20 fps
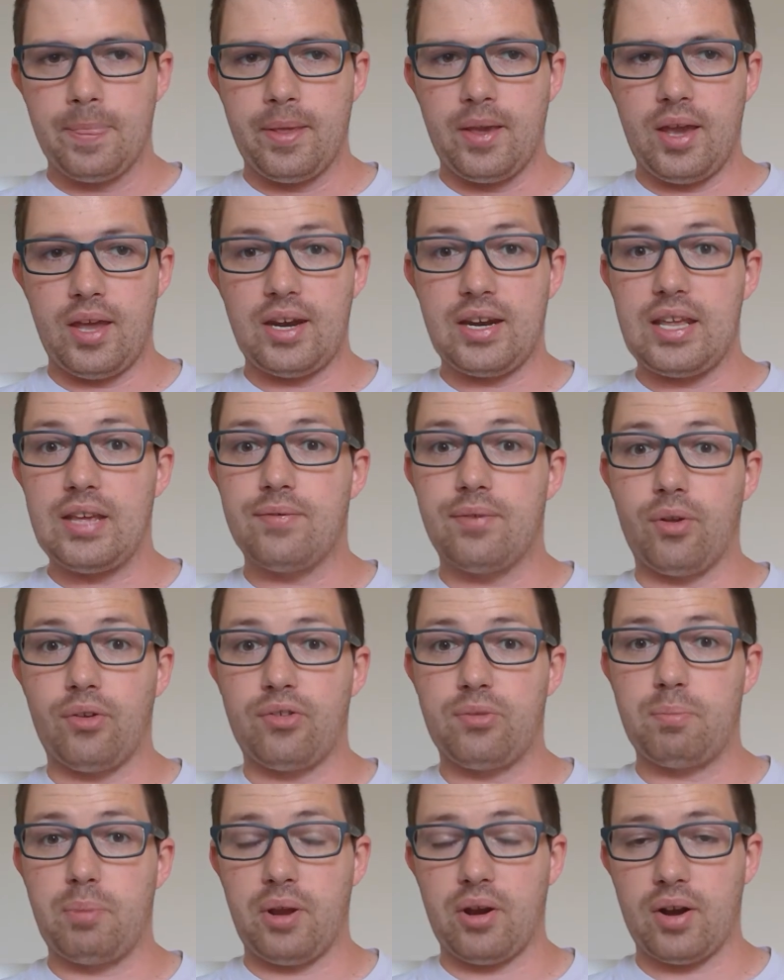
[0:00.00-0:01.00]
and an evil
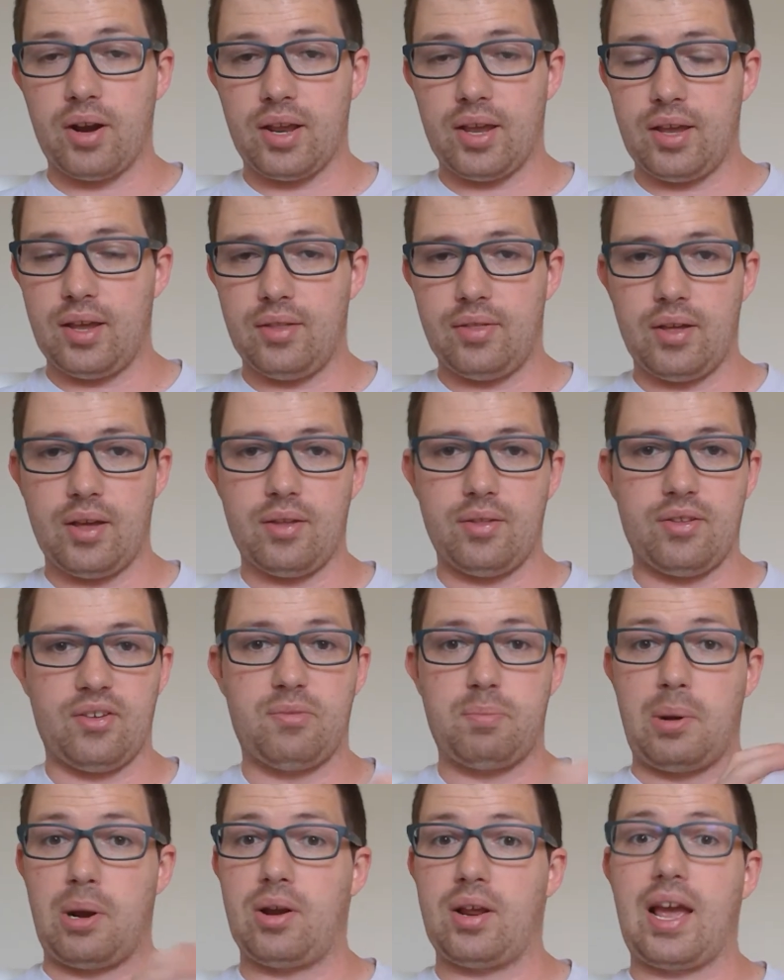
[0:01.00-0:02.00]
spirit, the
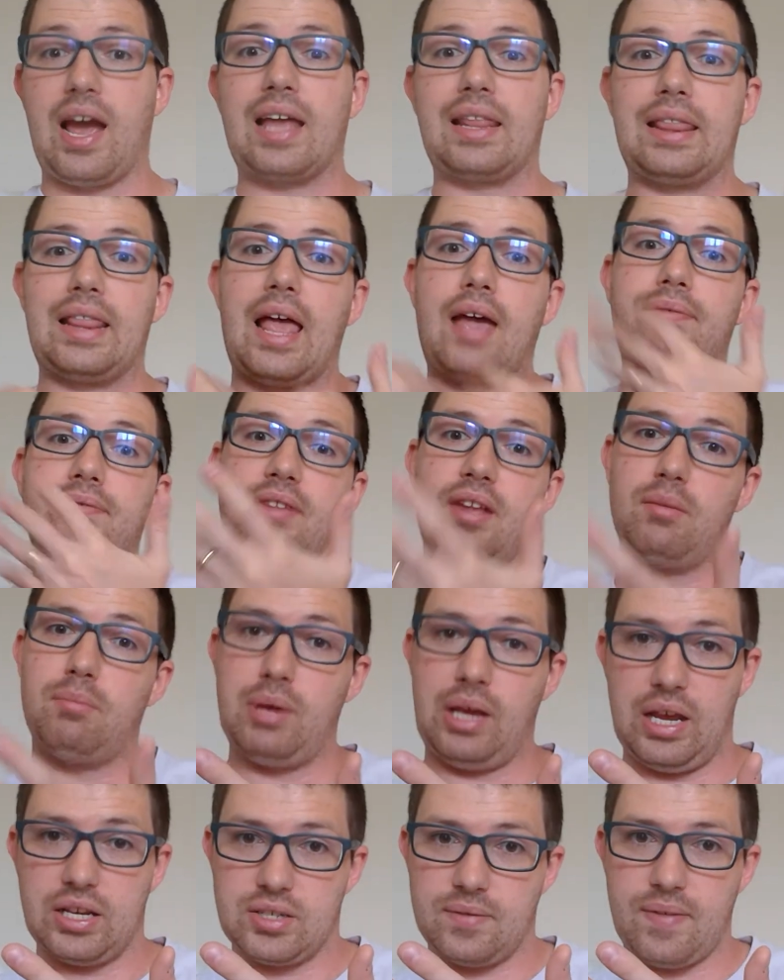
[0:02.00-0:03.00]
spirit of God left him
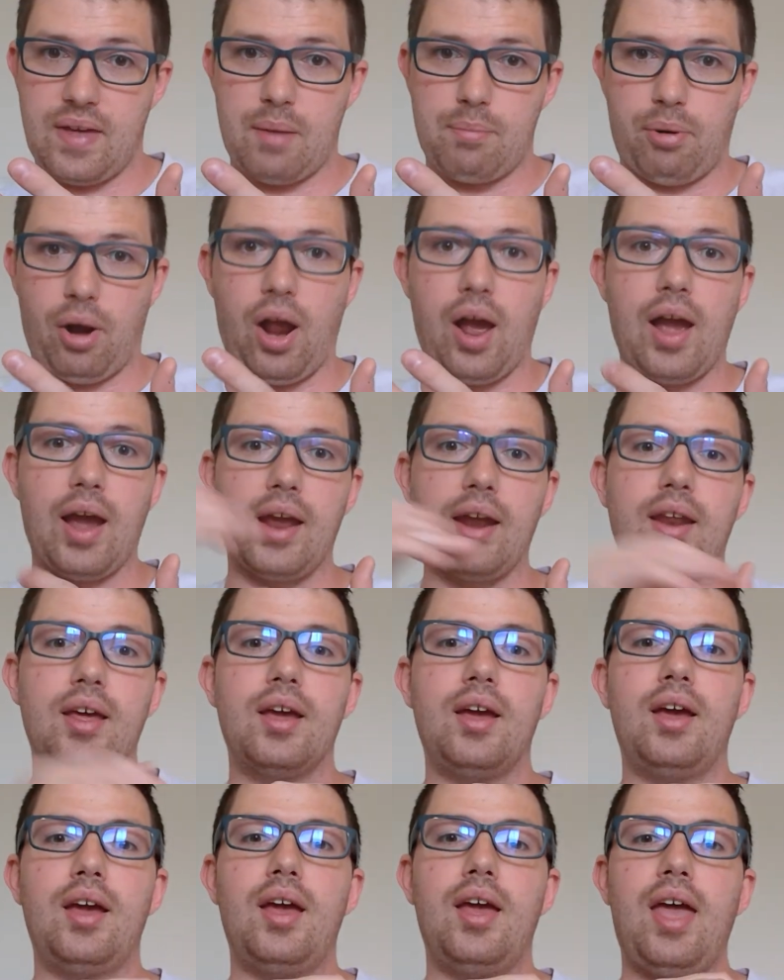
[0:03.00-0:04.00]
because of that pride,
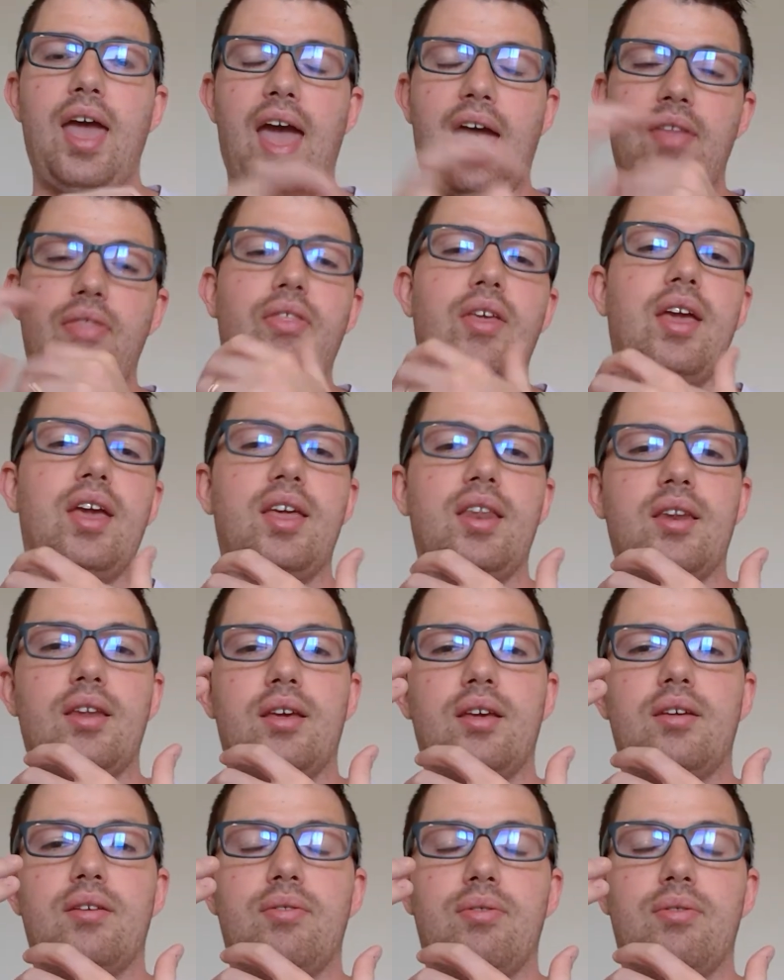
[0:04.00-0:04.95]
and then